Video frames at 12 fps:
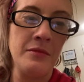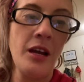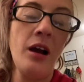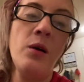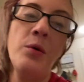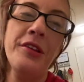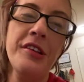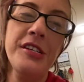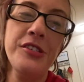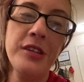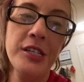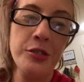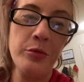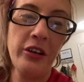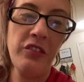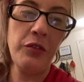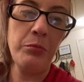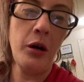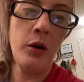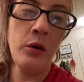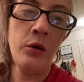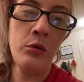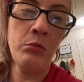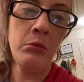Oh, well, at least you get to work from
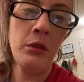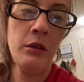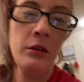home.